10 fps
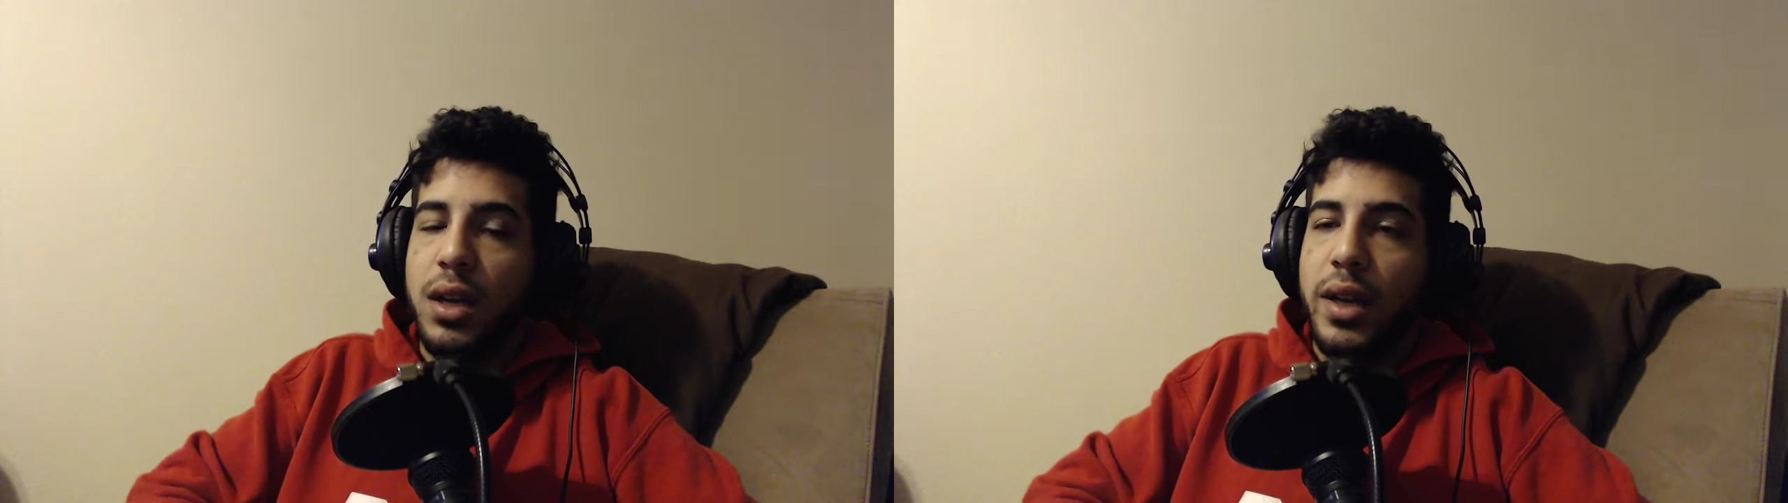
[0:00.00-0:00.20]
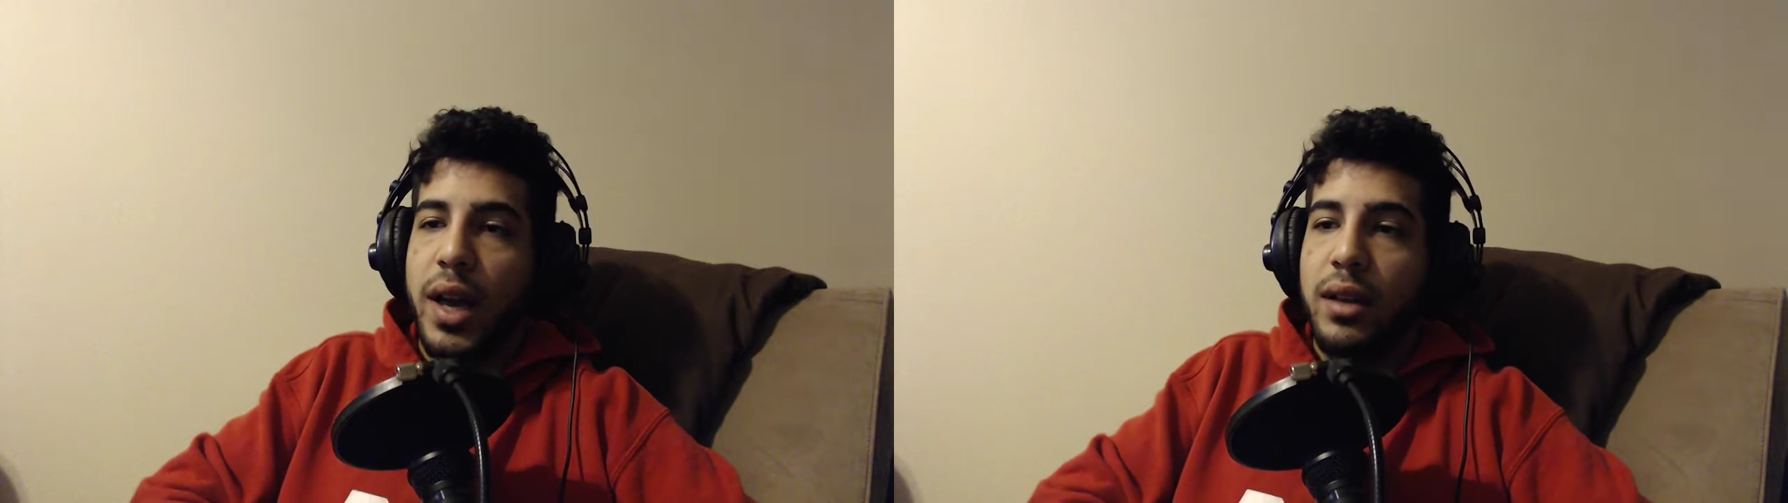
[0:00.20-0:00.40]

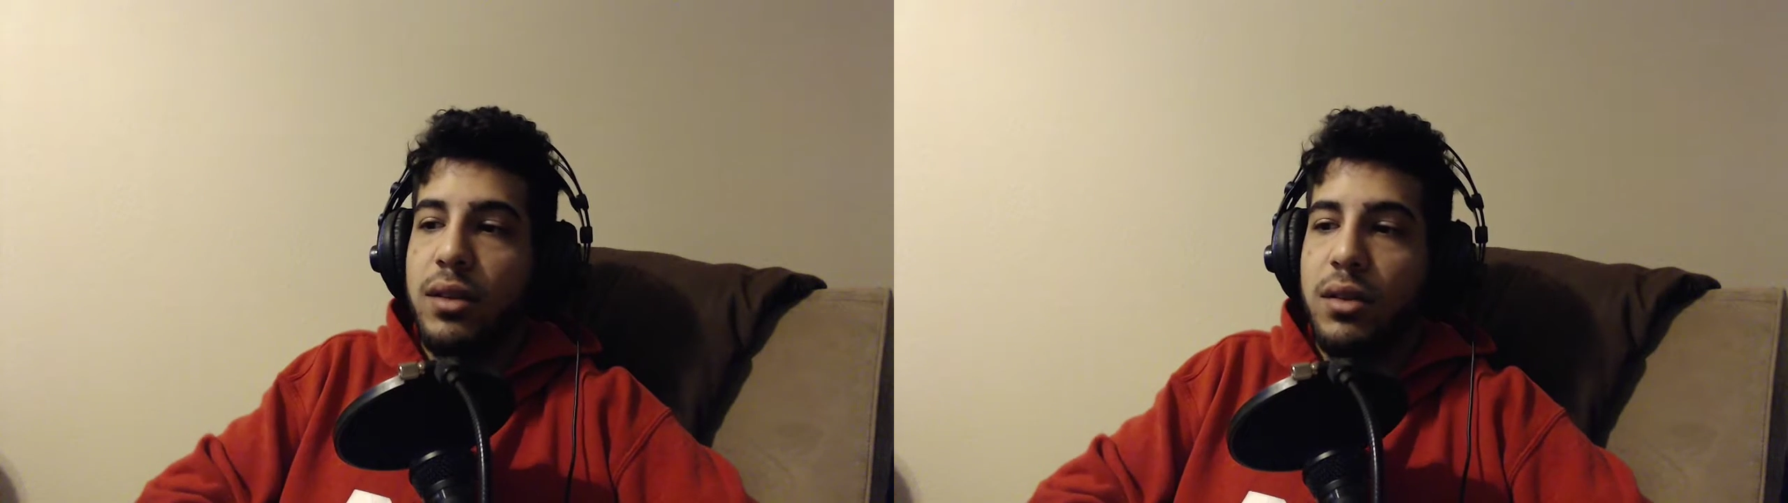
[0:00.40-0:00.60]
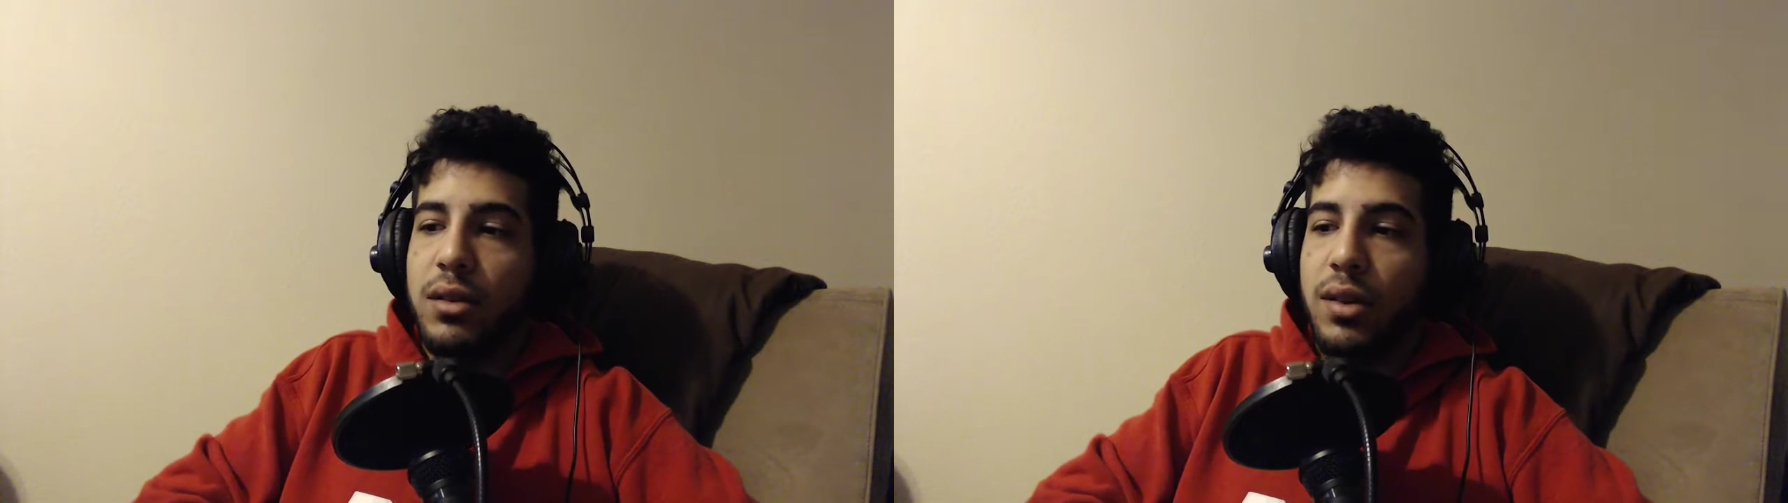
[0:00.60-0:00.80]
yeah,
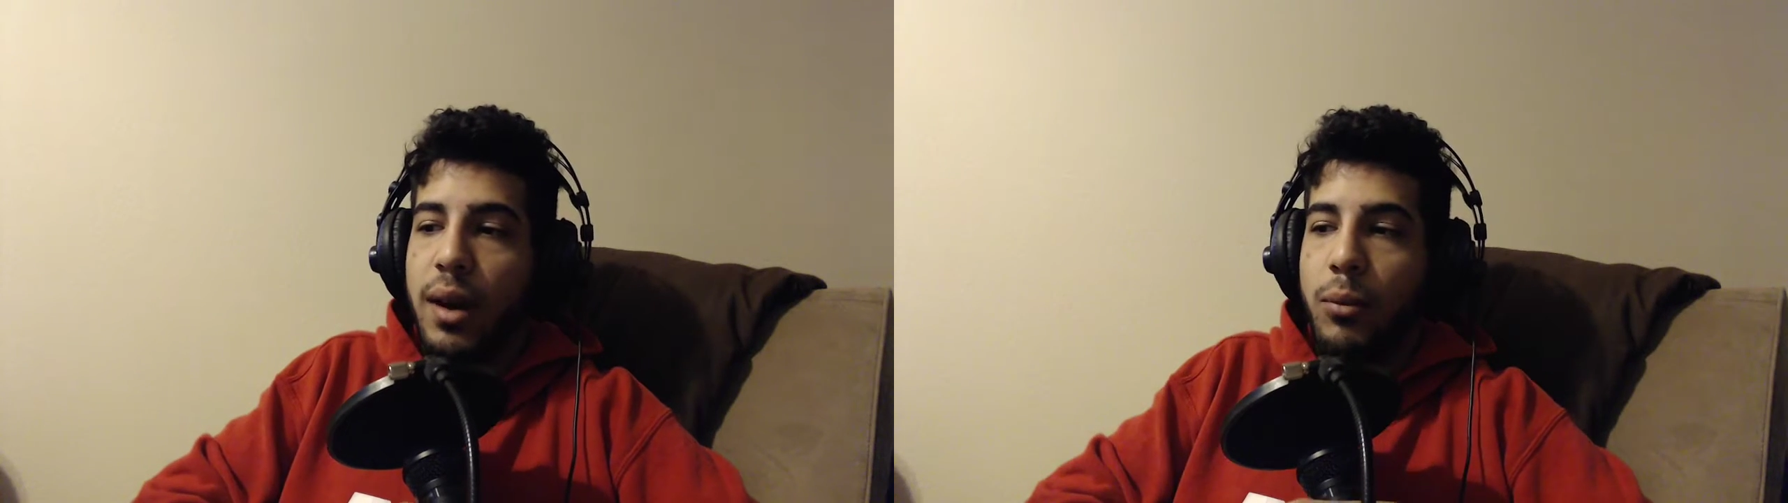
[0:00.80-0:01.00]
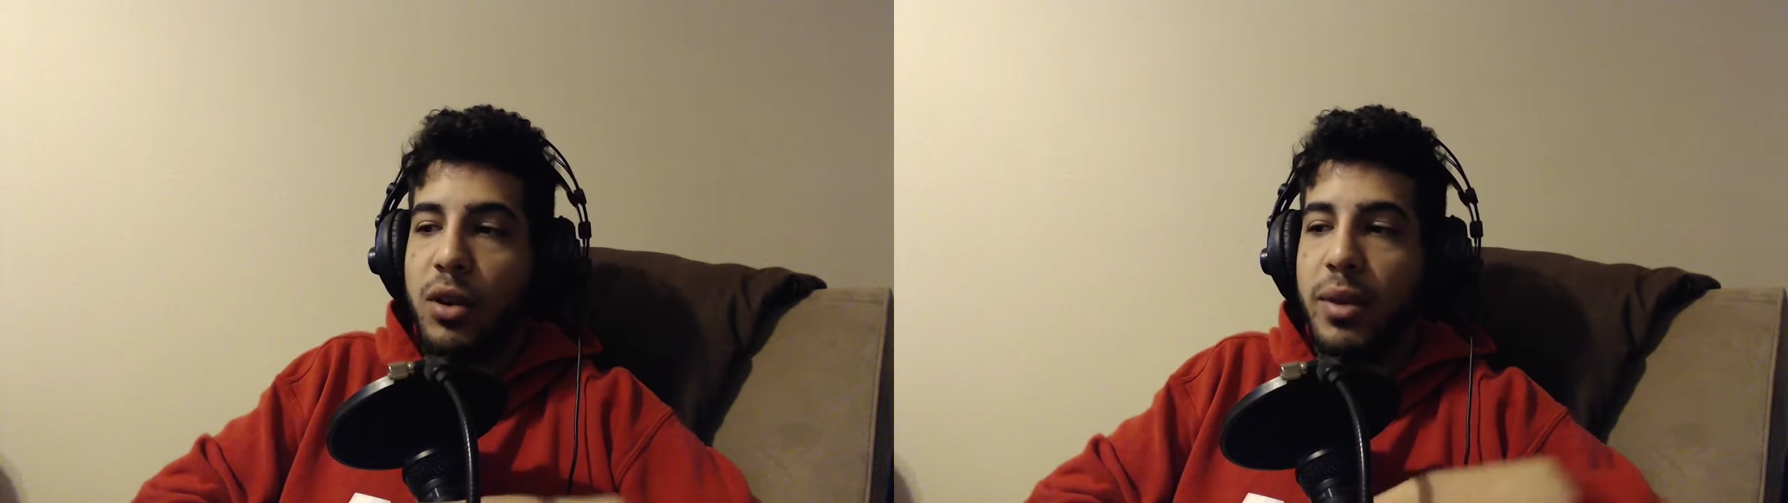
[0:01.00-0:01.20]

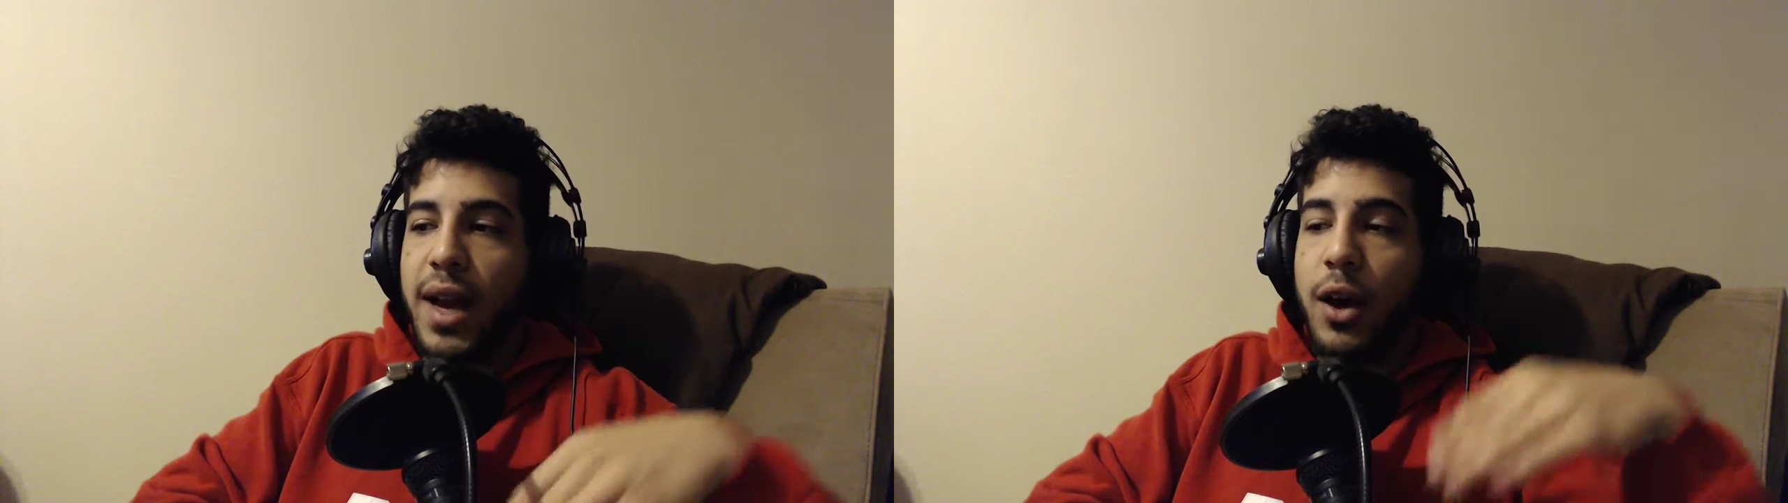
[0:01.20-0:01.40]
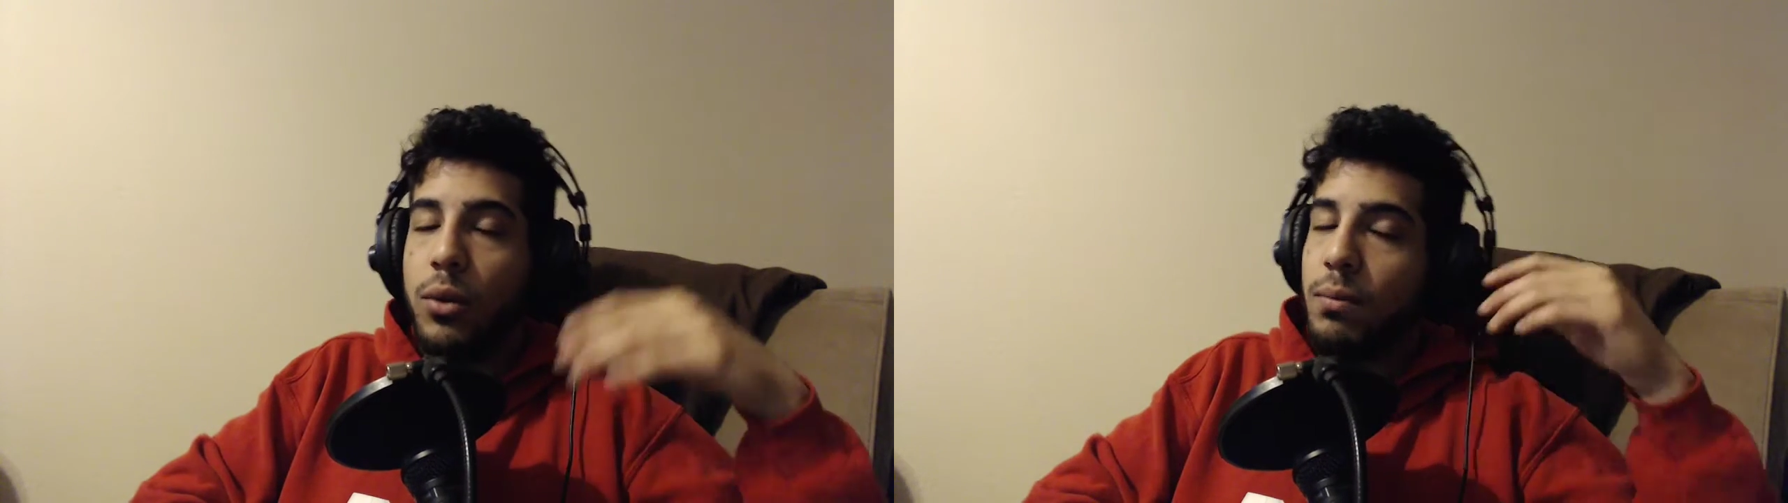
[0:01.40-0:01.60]
Tom would have been
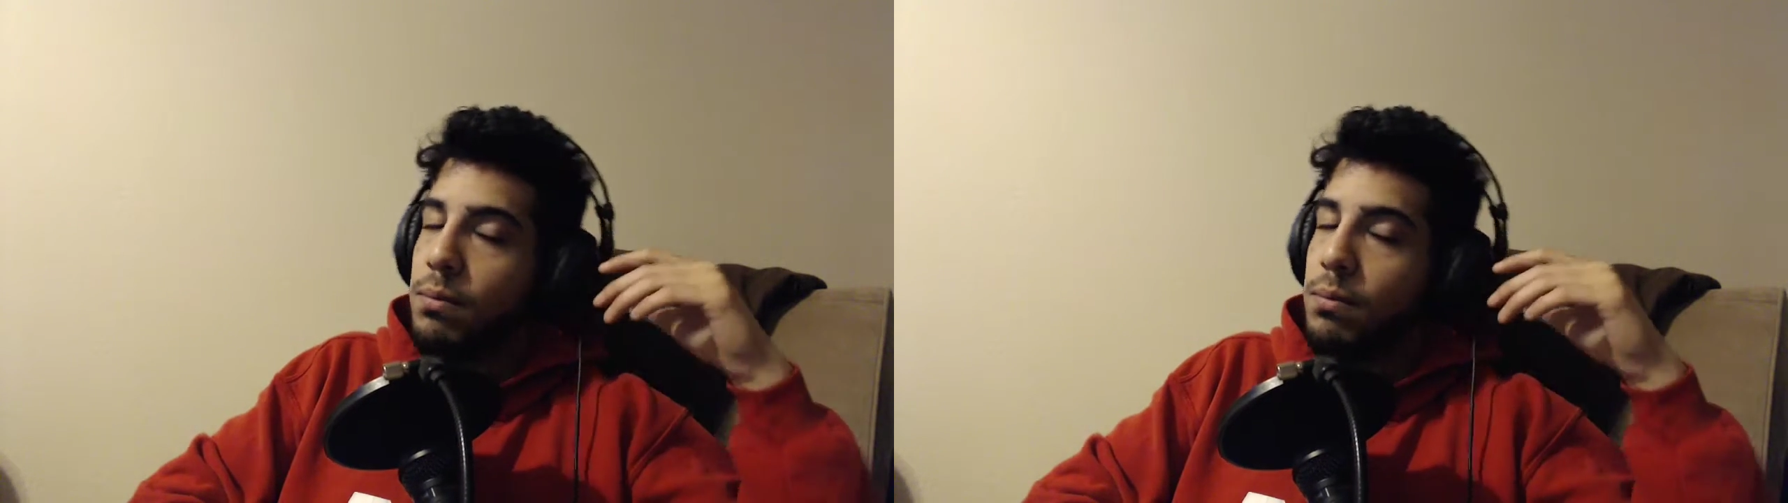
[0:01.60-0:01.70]
out